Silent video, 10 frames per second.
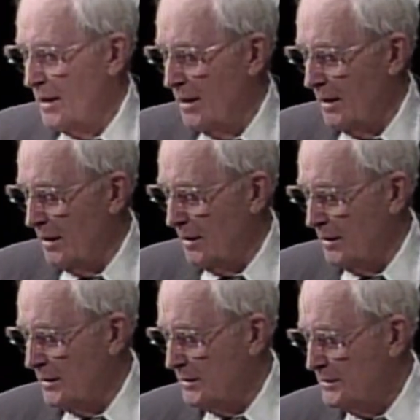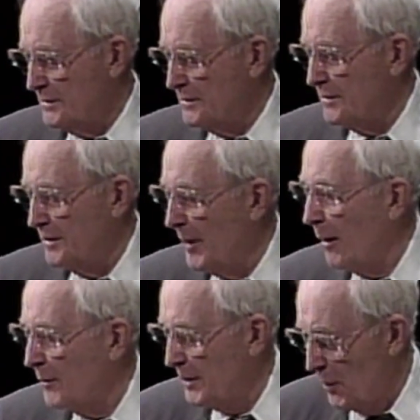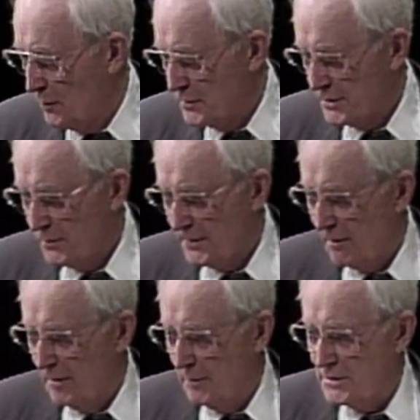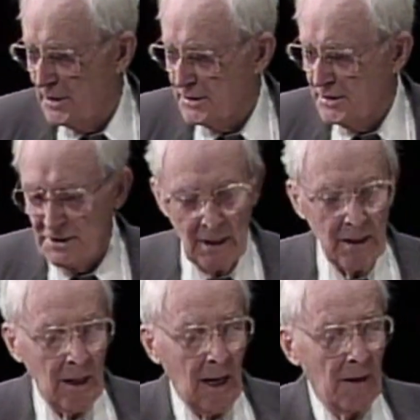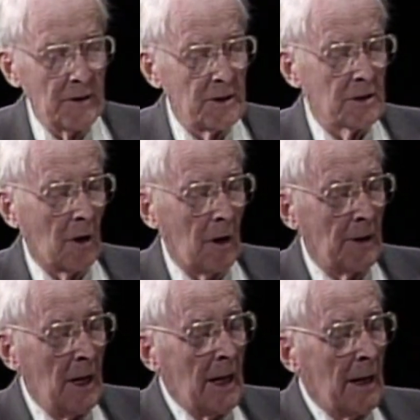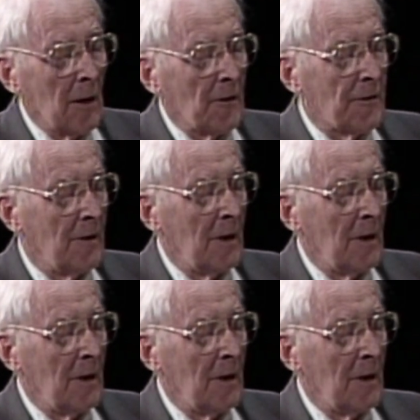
the marrow in the bones is what that represents. And this is called health